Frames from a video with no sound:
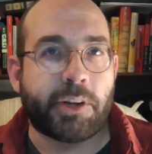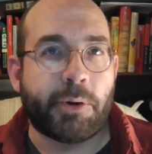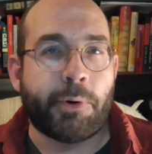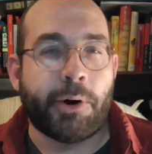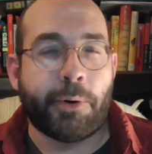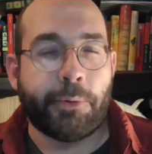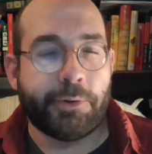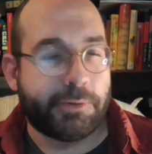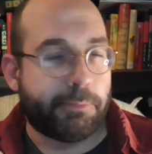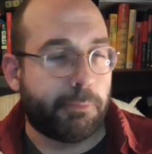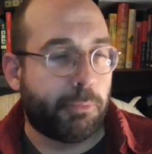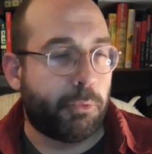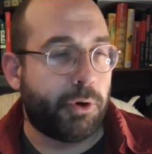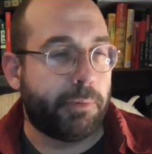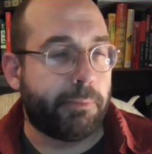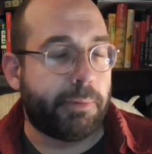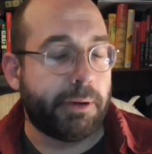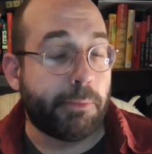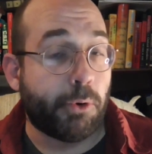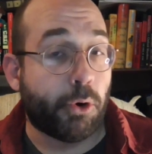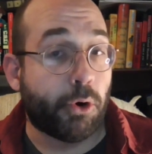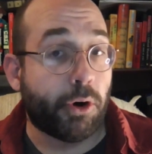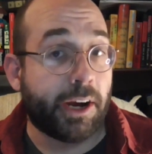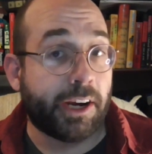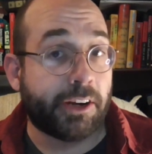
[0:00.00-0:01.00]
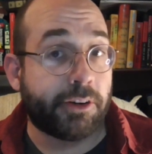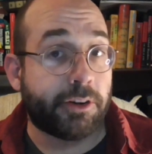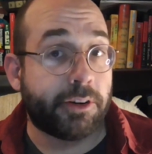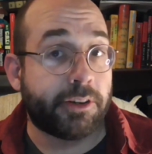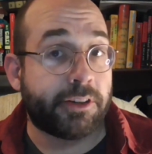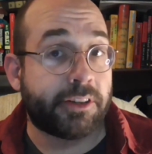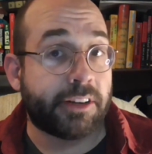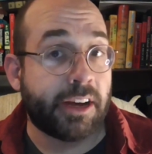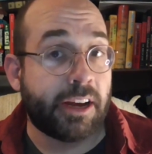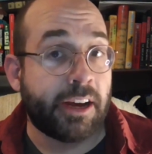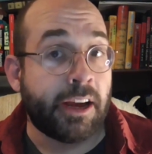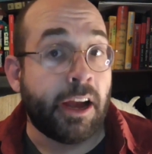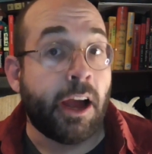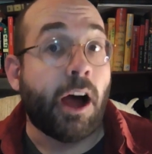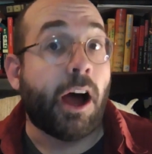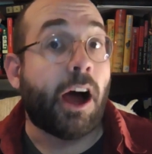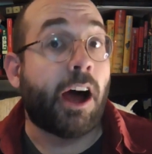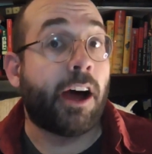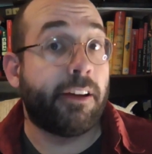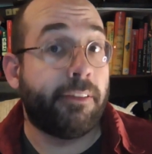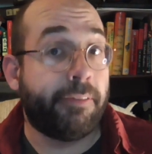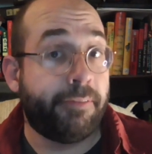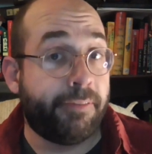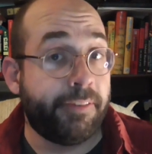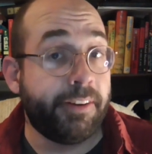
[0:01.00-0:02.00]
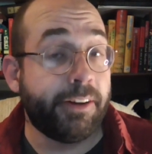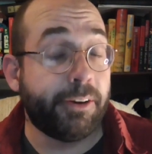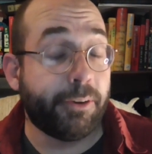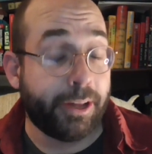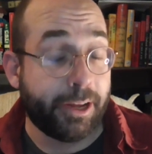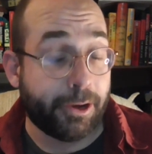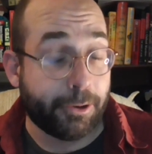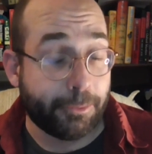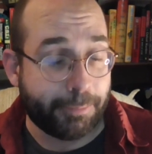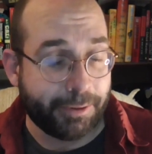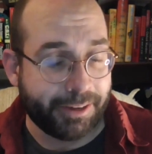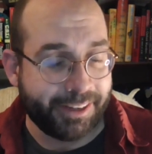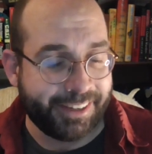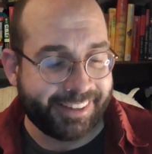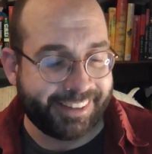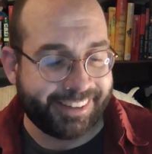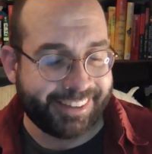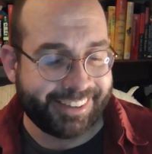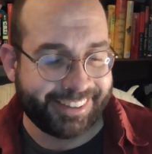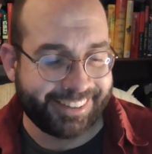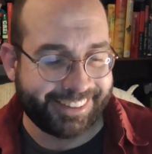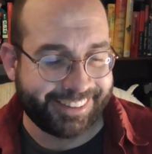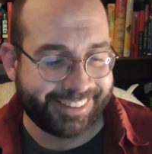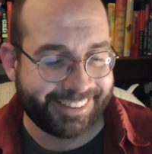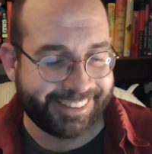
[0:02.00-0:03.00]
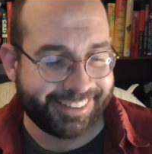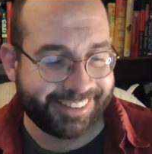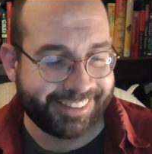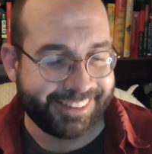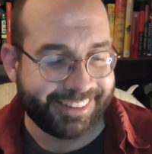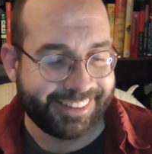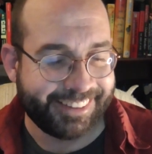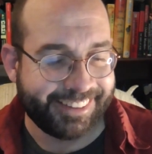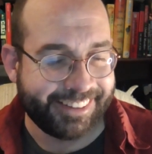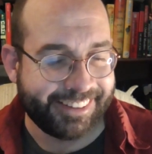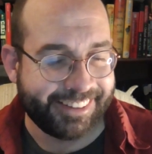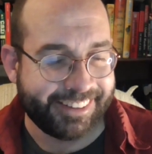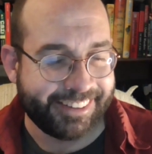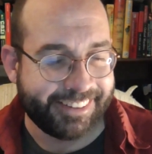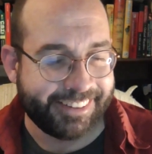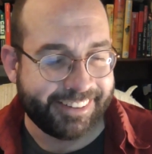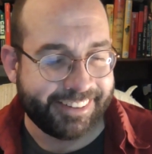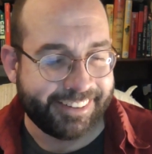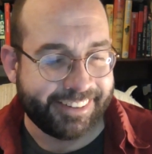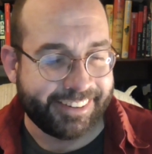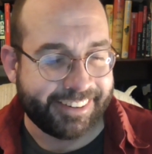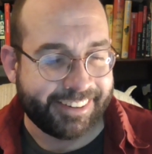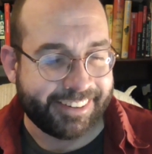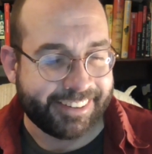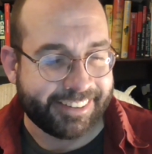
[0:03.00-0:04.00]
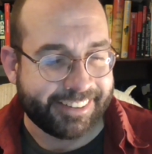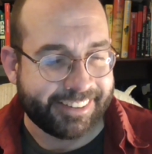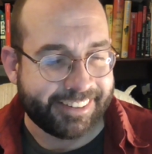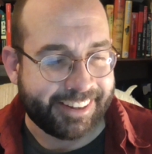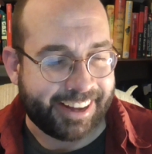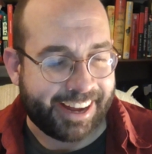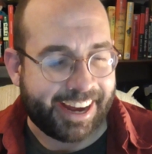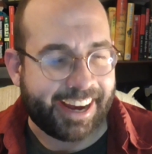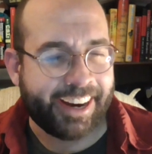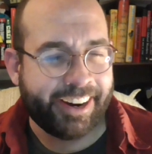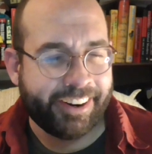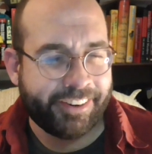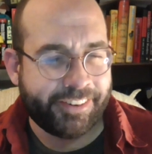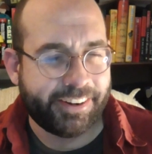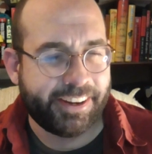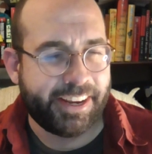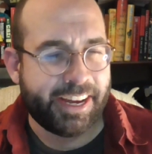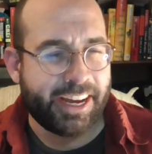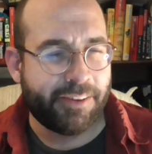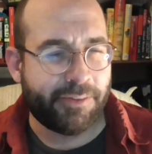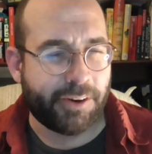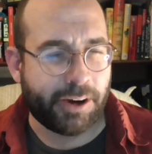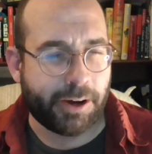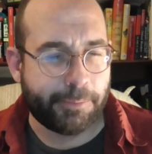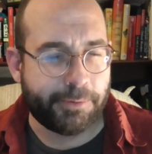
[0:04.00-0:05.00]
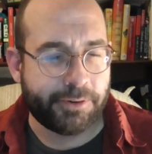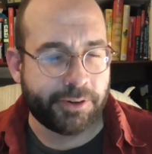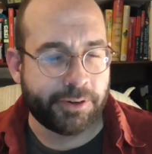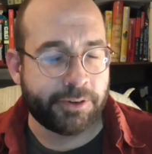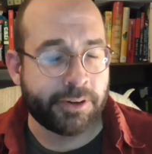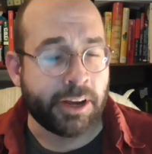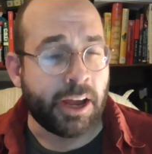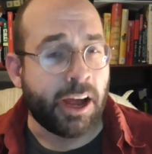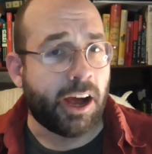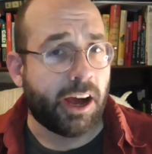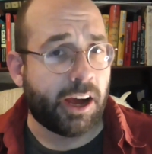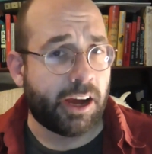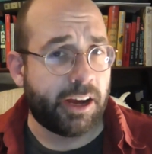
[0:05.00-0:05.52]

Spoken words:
well, it would be more accurate to say, I feel helpless. I actually have options.